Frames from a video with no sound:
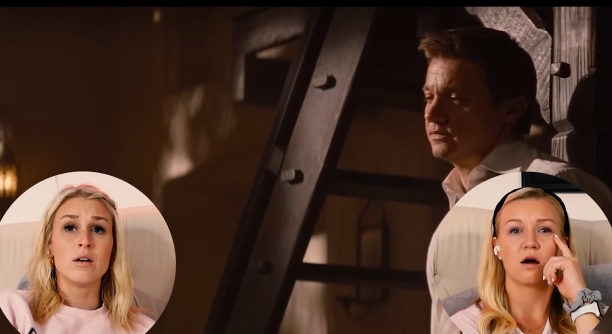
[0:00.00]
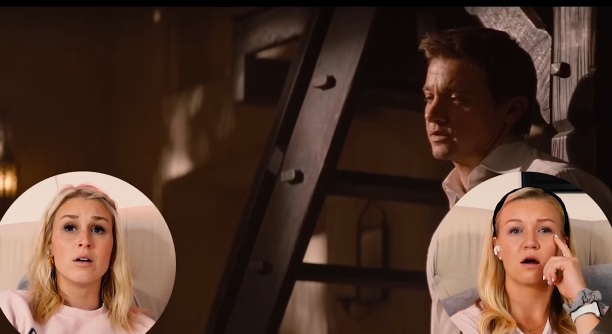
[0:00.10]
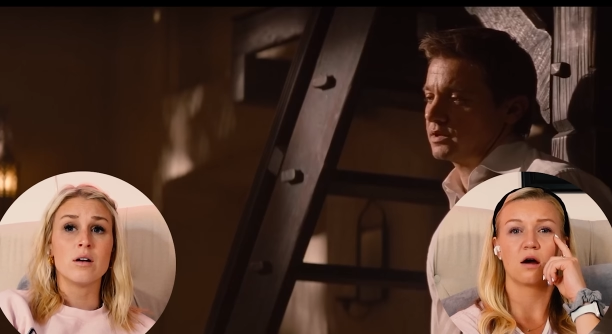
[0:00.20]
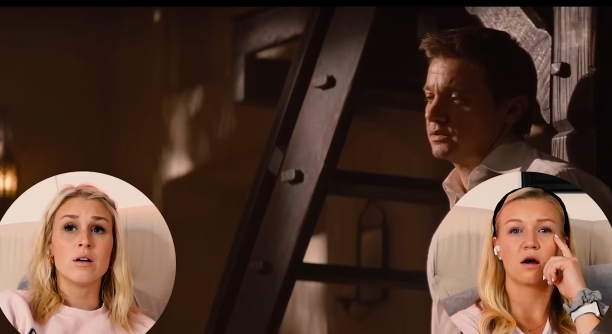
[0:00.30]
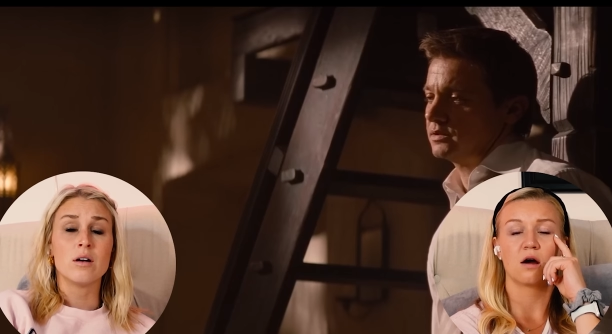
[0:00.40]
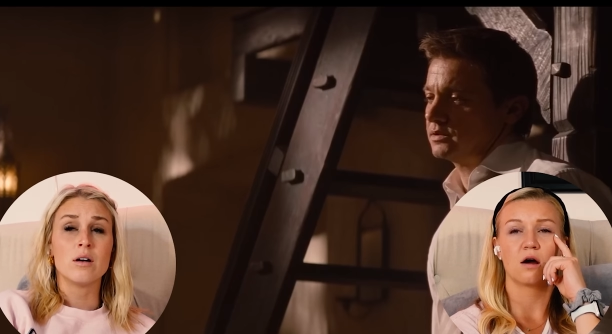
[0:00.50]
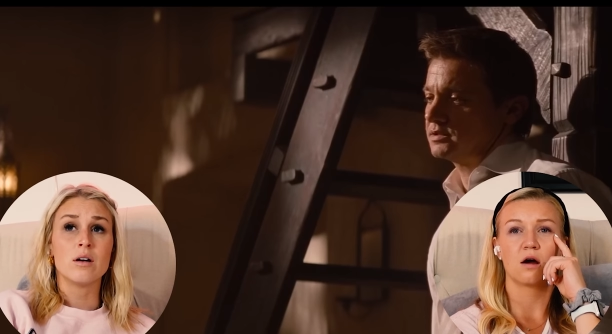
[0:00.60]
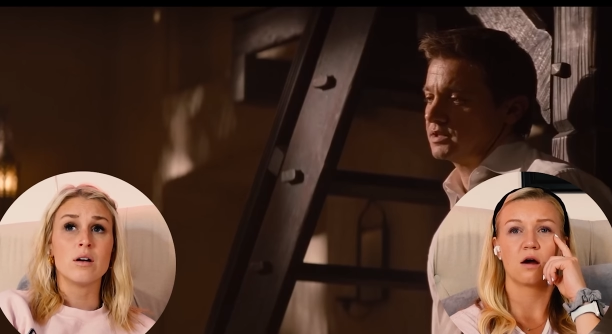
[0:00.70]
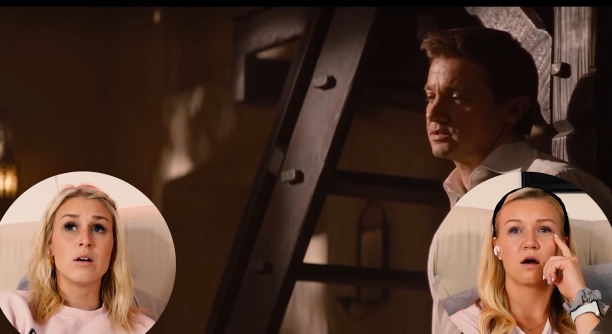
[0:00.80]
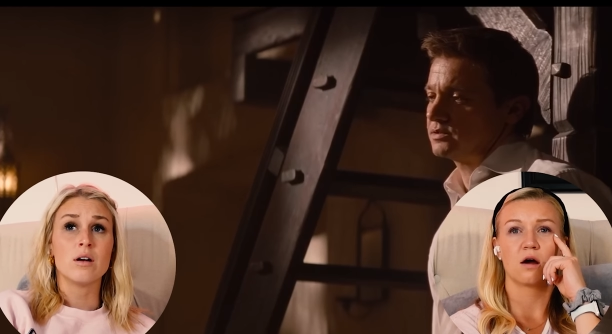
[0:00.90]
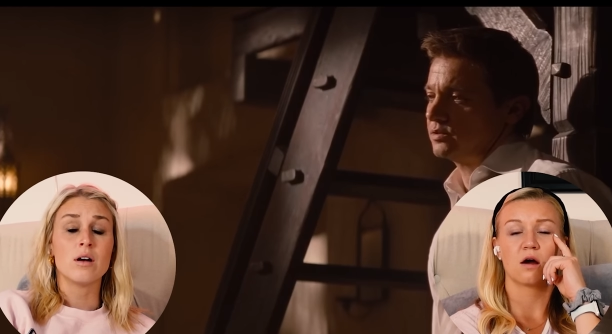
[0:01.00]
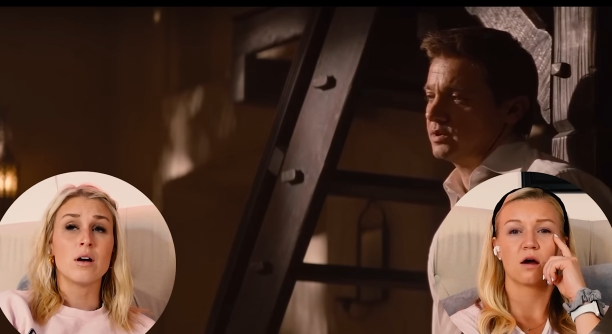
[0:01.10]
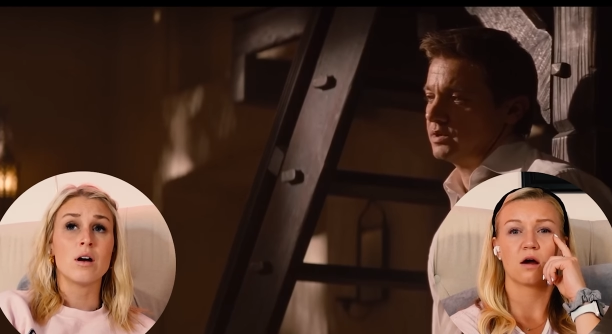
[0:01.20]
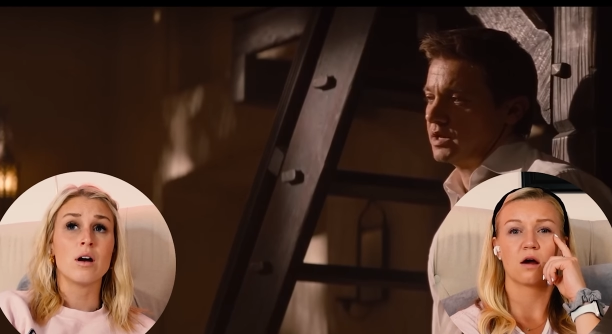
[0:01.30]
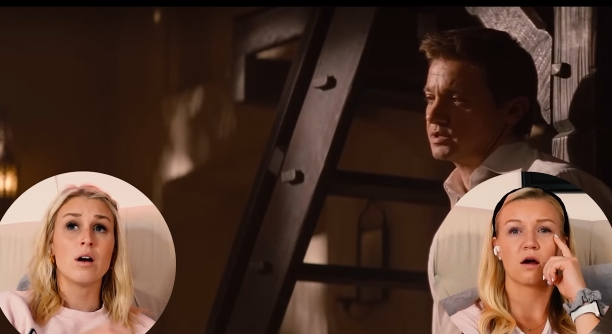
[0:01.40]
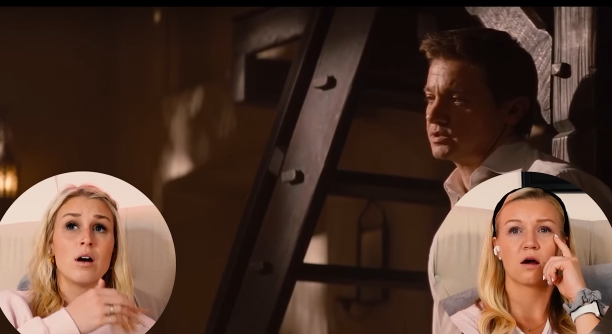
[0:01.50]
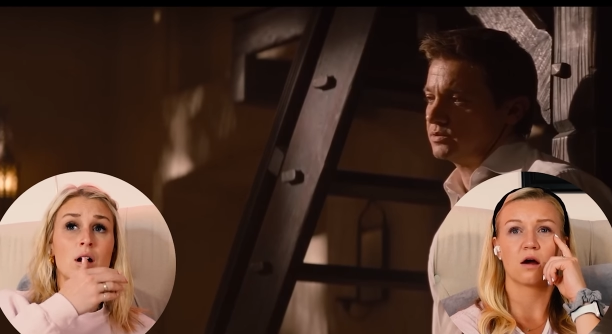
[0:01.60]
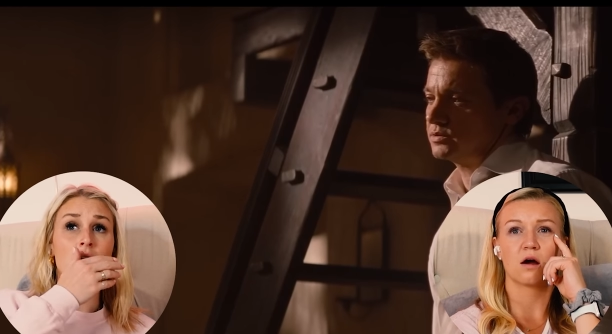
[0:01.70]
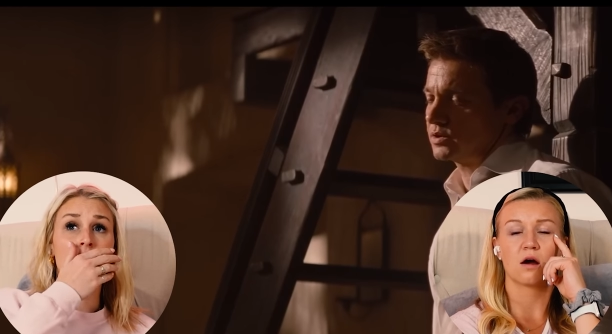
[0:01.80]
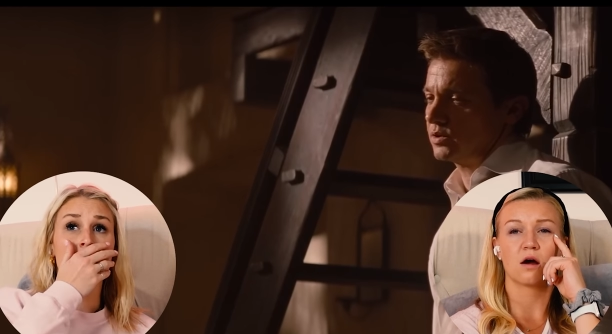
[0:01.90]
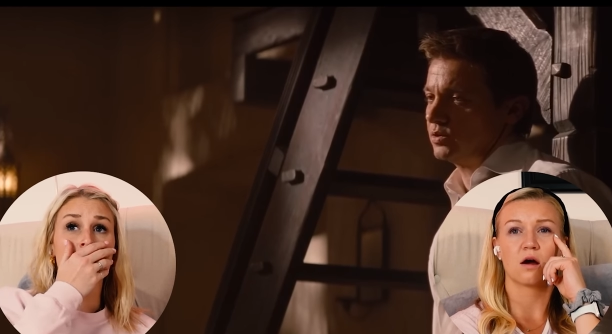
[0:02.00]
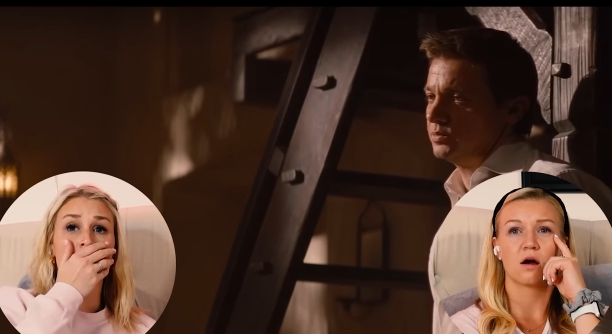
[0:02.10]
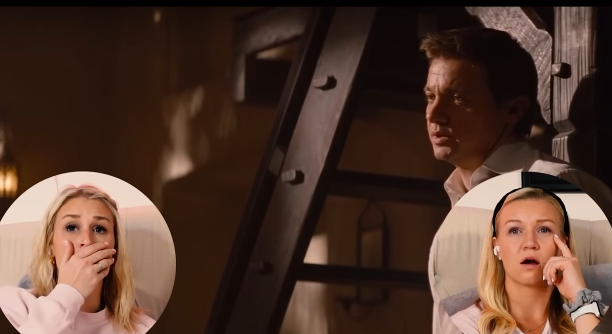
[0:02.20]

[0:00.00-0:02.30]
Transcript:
Speaker 1: for killing 6 Serbian nationals in cold